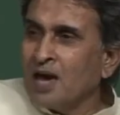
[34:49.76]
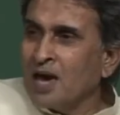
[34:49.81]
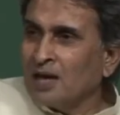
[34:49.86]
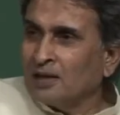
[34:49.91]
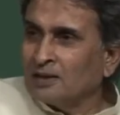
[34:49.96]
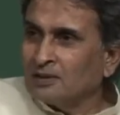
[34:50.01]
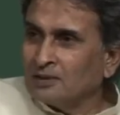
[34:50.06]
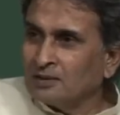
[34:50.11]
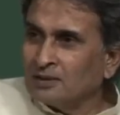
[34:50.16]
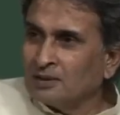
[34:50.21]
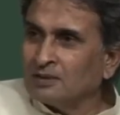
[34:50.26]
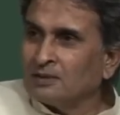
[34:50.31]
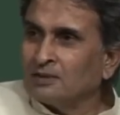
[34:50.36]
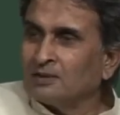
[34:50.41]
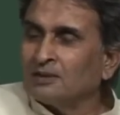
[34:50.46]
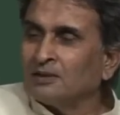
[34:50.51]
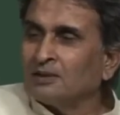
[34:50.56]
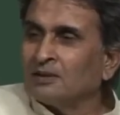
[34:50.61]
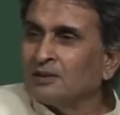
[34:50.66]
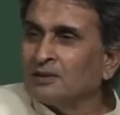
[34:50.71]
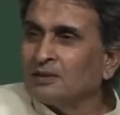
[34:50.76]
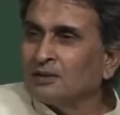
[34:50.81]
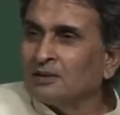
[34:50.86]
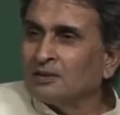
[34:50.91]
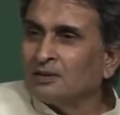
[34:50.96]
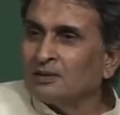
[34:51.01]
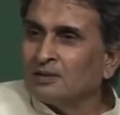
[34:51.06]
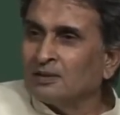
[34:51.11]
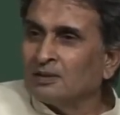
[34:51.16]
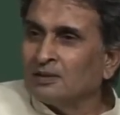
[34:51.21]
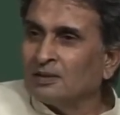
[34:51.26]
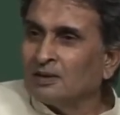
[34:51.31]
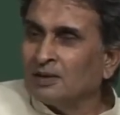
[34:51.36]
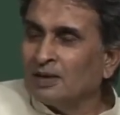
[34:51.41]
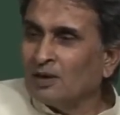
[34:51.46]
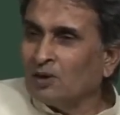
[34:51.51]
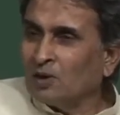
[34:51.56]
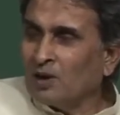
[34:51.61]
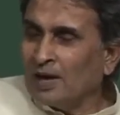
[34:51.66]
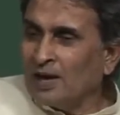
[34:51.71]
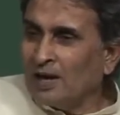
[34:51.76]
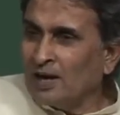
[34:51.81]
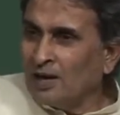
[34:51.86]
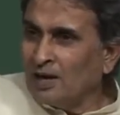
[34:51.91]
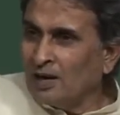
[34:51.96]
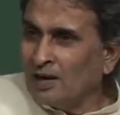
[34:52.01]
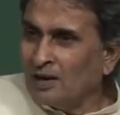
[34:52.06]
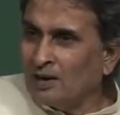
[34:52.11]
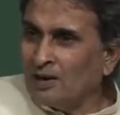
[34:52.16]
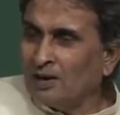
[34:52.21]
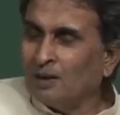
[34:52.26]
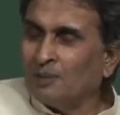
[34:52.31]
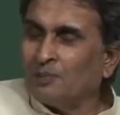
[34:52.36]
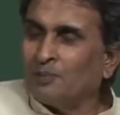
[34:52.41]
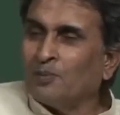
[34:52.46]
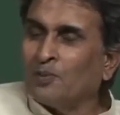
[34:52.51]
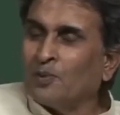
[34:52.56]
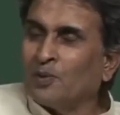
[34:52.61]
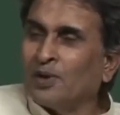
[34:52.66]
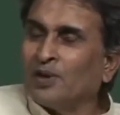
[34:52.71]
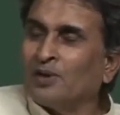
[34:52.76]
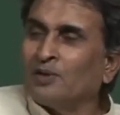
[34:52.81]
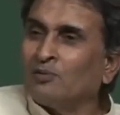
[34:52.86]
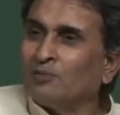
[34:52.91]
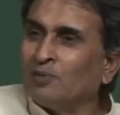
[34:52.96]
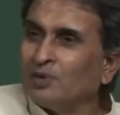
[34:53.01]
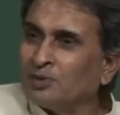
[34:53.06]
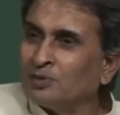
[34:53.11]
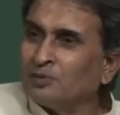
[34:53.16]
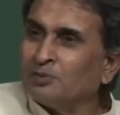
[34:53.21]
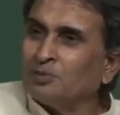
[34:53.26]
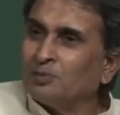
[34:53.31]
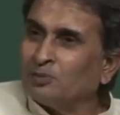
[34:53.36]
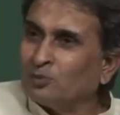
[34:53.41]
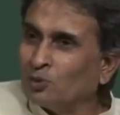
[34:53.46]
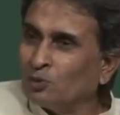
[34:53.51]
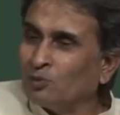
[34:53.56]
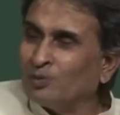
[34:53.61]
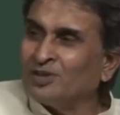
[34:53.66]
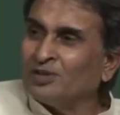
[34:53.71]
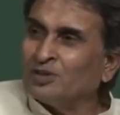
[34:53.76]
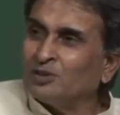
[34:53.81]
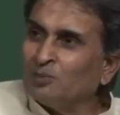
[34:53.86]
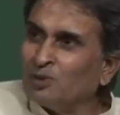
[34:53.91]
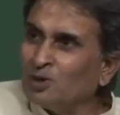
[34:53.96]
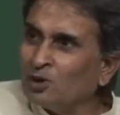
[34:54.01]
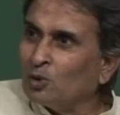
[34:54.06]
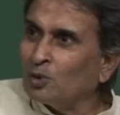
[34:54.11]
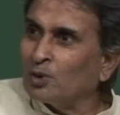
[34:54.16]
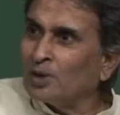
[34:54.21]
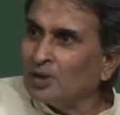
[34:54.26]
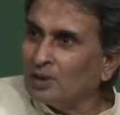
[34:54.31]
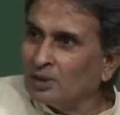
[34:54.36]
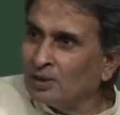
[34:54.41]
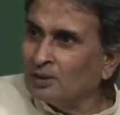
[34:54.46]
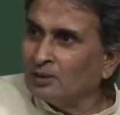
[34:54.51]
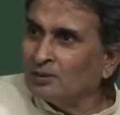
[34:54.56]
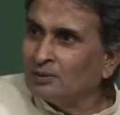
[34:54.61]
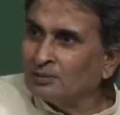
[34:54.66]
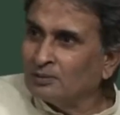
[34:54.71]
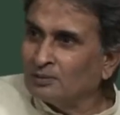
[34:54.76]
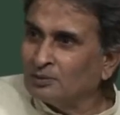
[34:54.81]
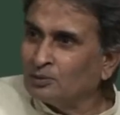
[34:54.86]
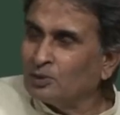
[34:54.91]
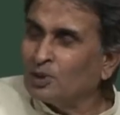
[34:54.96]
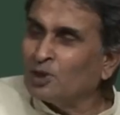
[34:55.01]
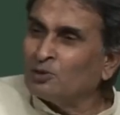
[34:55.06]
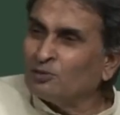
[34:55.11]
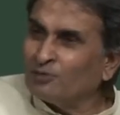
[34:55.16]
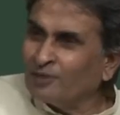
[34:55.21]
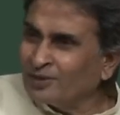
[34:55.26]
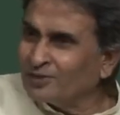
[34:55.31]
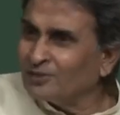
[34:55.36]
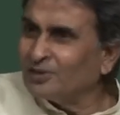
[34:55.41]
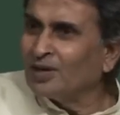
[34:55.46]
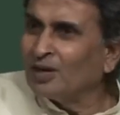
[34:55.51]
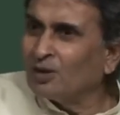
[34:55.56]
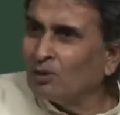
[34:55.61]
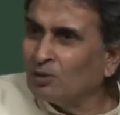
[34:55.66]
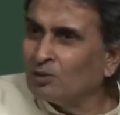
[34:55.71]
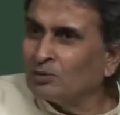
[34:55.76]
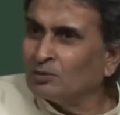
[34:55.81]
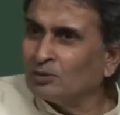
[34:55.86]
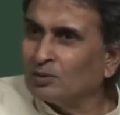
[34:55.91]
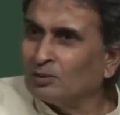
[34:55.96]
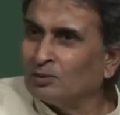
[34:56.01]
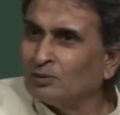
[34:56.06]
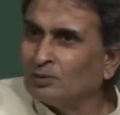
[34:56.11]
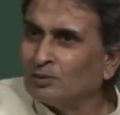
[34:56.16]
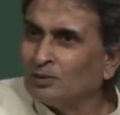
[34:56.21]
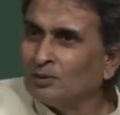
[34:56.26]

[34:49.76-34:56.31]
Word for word: axis or a point which through which it is being rotated. So, it is fixed there also.